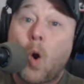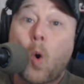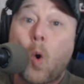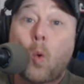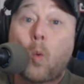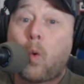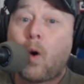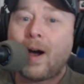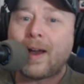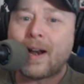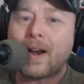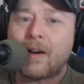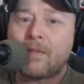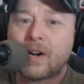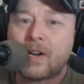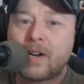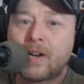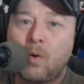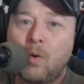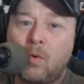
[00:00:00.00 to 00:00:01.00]

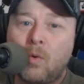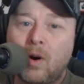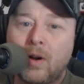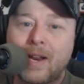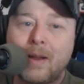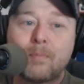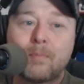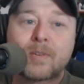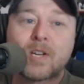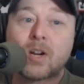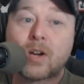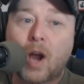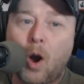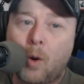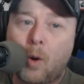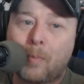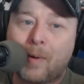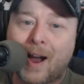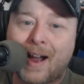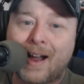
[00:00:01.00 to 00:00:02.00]
Whatever you want him to
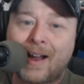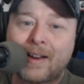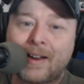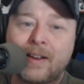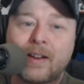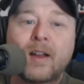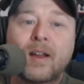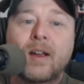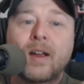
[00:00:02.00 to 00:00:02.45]
go by,